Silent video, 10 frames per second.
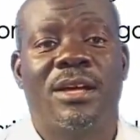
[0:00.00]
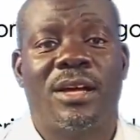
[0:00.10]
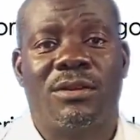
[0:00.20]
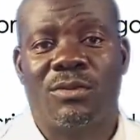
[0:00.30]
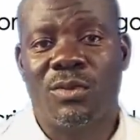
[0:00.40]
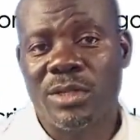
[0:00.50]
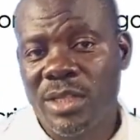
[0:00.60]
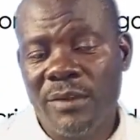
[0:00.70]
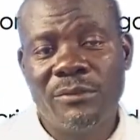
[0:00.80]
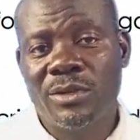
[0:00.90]
We want
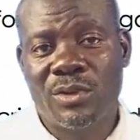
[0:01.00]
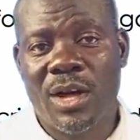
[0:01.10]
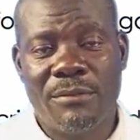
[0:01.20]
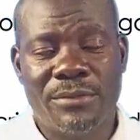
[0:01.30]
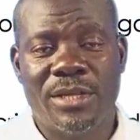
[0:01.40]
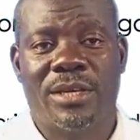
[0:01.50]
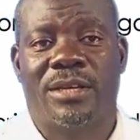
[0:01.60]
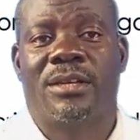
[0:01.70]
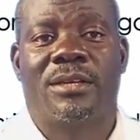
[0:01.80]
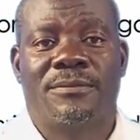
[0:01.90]
everyone to come
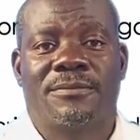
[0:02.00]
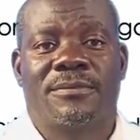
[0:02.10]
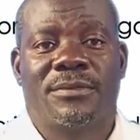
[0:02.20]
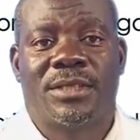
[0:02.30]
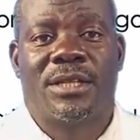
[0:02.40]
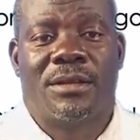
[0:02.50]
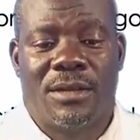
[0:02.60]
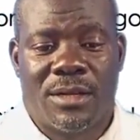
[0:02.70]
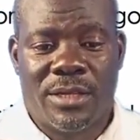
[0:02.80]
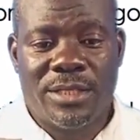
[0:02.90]
here.
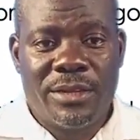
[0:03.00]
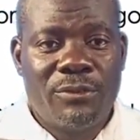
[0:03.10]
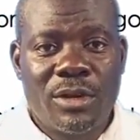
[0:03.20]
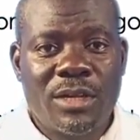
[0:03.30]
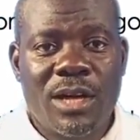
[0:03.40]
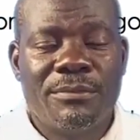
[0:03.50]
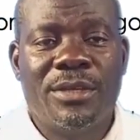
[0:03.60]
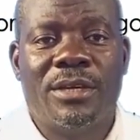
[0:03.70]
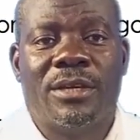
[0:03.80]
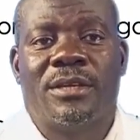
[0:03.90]
Let everyone come
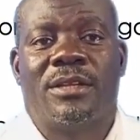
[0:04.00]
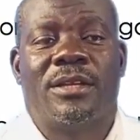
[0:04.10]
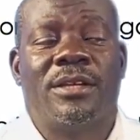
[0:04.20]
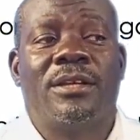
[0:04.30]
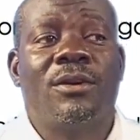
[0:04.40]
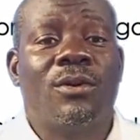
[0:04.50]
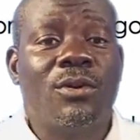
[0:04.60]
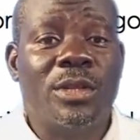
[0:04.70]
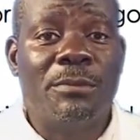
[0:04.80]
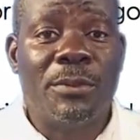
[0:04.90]
here. Then
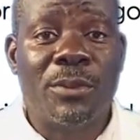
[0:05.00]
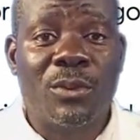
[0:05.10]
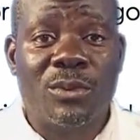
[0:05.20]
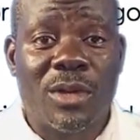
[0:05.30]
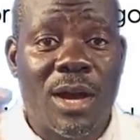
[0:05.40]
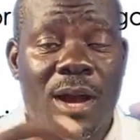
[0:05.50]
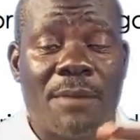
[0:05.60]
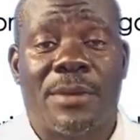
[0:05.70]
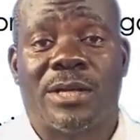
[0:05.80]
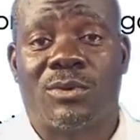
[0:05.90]
all the people could
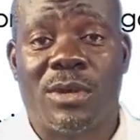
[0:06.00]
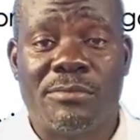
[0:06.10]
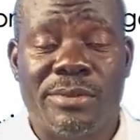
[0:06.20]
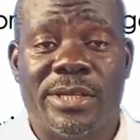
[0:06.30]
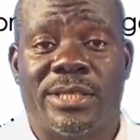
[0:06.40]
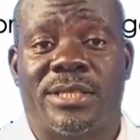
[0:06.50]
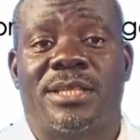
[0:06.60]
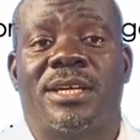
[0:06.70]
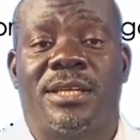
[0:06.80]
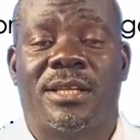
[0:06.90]
come at one
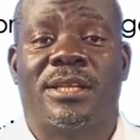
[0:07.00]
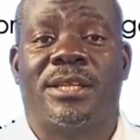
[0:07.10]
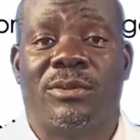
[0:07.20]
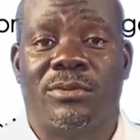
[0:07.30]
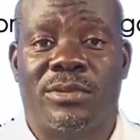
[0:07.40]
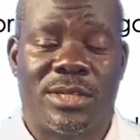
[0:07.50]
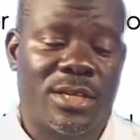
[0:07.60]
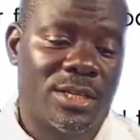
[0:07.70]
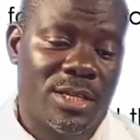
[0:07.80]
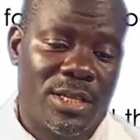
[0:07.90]
place. Then they could
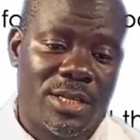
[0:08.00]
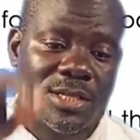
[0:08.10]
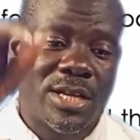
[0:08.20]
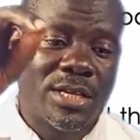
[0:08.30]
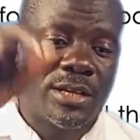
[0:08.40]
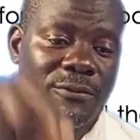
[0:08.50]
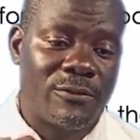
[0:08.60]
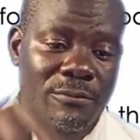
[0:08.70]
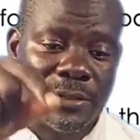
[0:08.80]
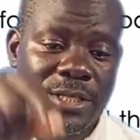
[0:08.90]
say, starting
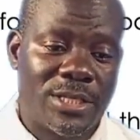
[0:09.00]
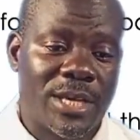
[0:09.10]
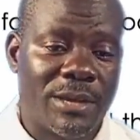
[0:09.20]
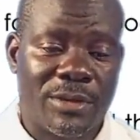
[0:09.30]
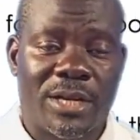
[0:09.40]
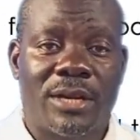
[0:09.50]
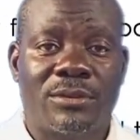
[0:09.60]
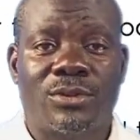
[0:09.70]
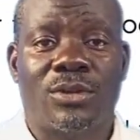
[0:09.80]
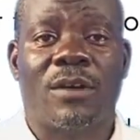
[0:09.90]
from this time
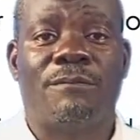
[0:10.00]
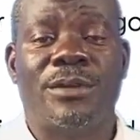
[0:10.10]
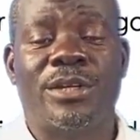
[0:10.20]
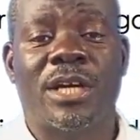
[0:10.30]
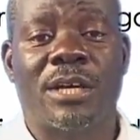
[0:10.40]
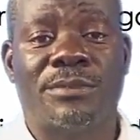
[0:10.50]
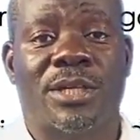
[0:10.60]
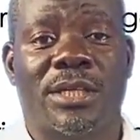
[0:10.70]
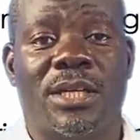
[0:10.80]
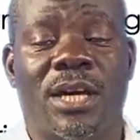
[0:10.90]
around, you have been
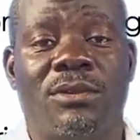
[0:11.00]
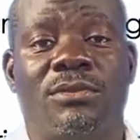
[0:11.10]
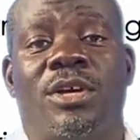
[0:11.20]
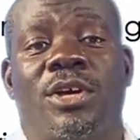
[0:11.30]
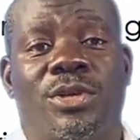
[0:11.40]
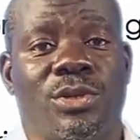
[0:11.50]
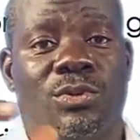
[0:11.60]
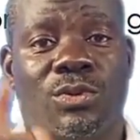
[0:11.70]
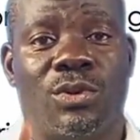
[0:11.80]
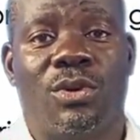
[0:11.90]
captured. Now you
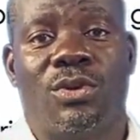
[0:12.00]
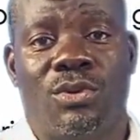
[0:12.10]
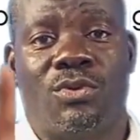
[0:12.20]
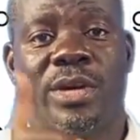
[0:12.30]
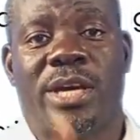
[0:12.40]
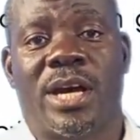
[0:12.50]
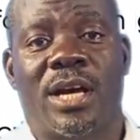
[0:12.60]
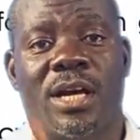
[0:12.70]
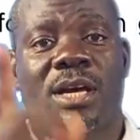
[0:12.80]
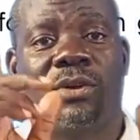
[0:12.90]
will go
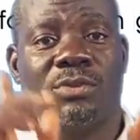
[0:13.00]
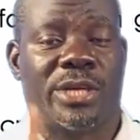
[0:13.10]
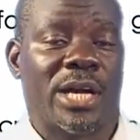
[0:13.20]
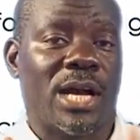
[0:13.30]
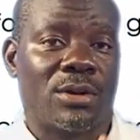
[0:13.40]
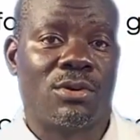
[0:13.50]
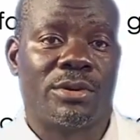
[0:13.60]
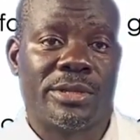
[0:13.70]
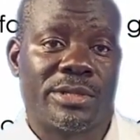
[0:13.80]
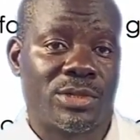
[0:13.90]
where we are
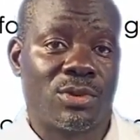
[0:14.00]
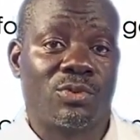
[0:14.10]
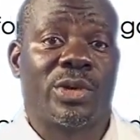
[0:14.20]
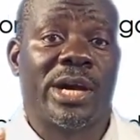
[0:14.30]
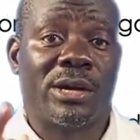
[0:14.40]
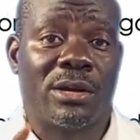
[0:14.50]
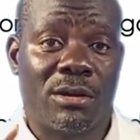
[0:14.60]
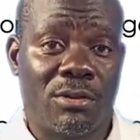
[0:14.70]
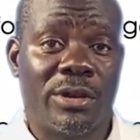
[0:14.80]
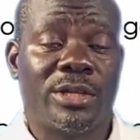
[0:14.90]
going. So we are
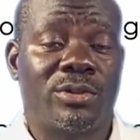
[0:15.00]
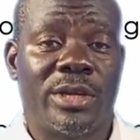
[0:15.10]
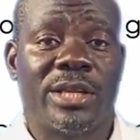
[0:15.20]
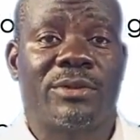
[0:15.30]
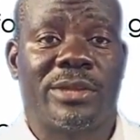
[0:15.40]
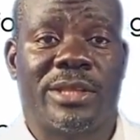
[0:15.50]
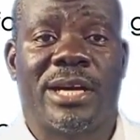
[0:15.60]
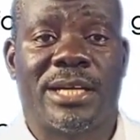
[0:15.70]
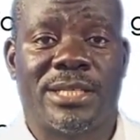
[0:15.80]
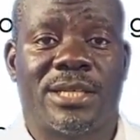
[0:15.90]
going together with
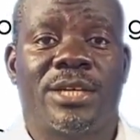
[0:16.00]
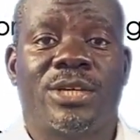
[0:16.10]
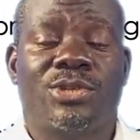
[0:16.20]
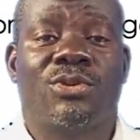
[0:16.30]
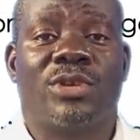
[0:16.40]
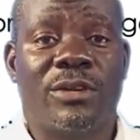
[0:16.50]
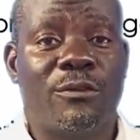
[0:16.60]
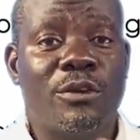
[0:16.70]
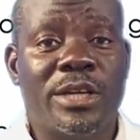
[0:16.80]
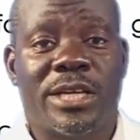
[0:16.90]
us. So the
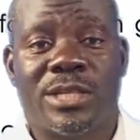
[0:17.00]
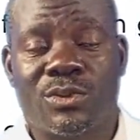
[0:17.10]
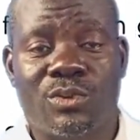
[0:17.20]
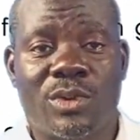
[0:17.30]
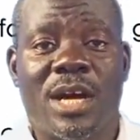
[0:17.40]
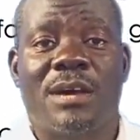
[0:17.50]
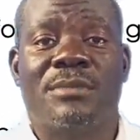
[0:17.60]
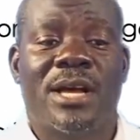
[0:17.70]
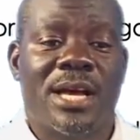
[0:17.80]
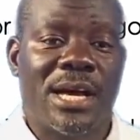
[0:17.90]
foreigners could
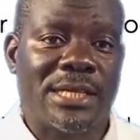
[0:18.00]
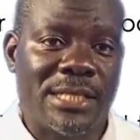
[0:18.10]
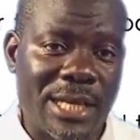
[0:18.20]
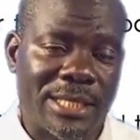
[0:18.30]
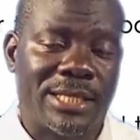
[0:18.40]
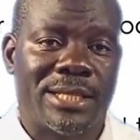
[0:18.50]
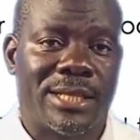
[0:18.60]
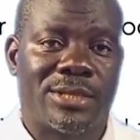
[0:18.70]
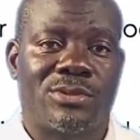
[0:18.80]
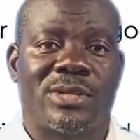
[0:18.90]
come, attack
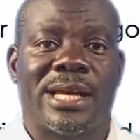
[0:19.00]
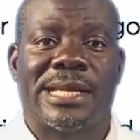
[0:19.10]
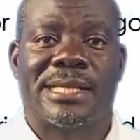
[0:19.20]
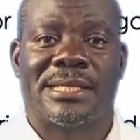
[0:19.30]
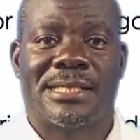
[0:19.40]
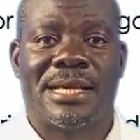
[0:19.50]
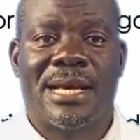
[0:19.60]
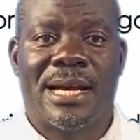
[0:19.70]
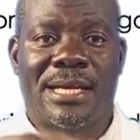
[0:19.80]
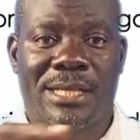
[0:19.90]
the societies,
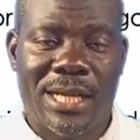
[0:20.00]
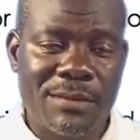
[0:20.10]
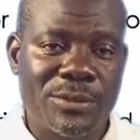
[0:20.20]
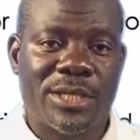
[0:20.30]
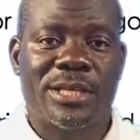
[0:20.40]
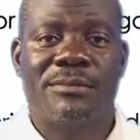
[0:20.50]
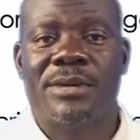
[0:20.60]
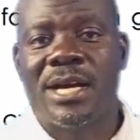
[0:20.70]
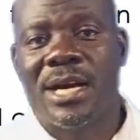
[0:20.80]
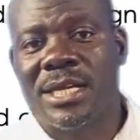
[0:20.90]
and capture
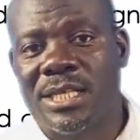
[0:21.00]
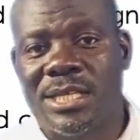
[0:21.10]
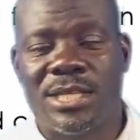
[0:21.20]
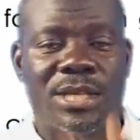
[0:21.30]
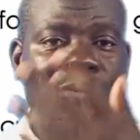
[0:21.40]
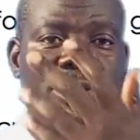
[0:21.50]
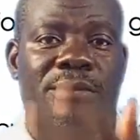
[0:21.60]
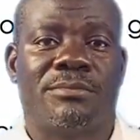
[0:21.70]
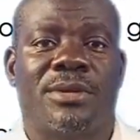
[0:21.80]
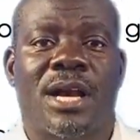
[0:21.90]
them and sell
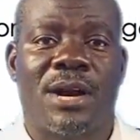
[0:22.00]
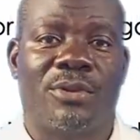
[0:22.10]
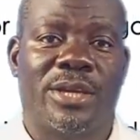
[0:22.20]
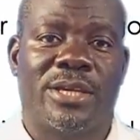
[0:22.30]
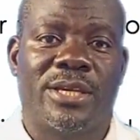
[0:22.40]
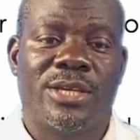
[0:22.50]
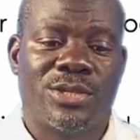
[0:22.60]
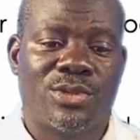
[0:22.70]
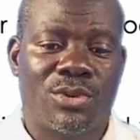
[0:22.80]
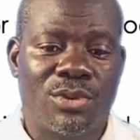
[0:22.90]
them away.
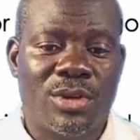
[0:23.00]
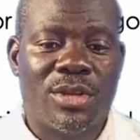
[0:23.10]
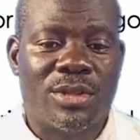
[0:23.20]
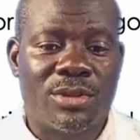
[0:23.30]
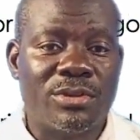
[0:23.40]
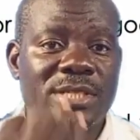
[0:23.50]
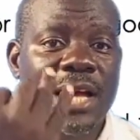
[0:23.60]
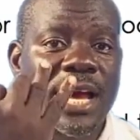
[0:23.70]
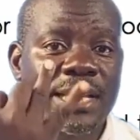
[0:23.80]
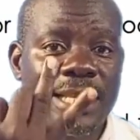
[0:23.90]
So those
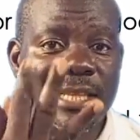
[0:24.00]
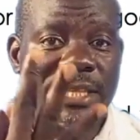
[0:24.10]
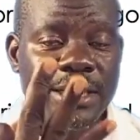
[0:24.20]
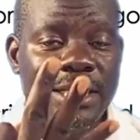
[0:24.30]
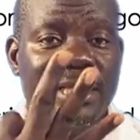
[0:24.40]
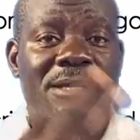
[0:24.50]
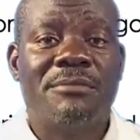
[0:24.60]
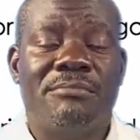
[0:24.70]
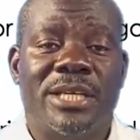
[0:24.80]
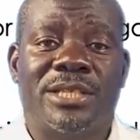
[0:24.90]
are the three
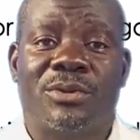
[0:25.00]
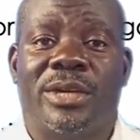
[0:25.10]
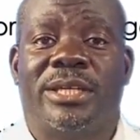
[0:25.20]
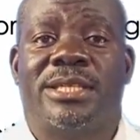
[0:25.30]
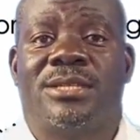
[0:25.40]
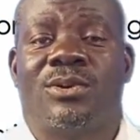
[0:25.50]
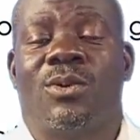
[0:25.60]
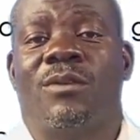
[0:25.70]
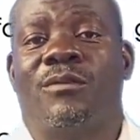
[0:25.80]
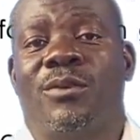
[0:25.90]
major ways
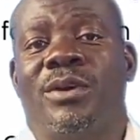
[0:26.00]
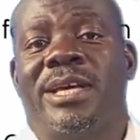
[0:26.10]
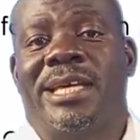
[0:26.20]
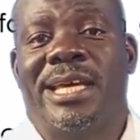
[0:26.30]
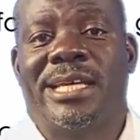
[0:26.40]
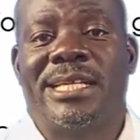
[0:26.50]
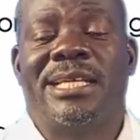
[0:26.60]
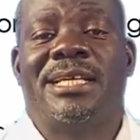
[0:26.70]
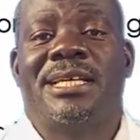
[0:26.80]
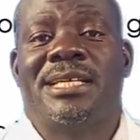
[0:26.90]
of getting